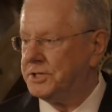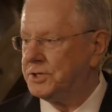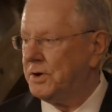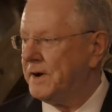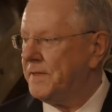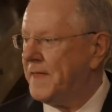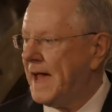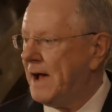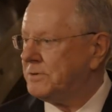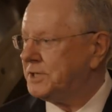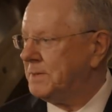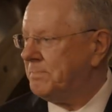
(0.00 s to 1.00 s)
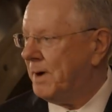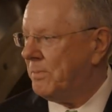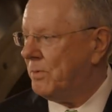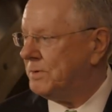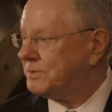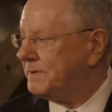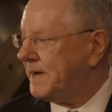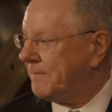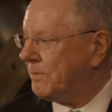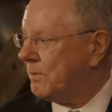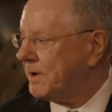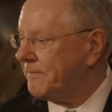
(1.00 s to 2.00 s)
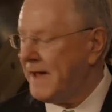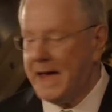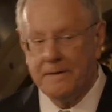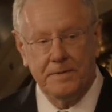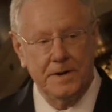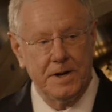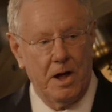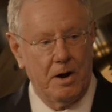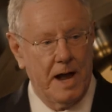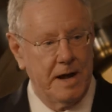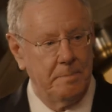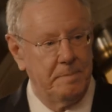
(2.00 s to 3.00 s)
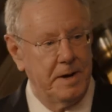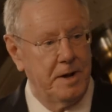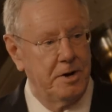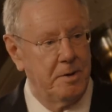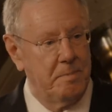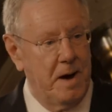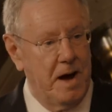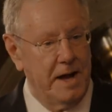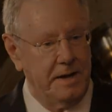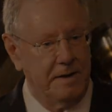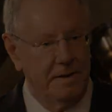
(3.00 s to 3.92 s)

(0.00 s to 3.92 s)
You saw it in the housing bubble, which we never would have had if the dollar hadn't been undermined.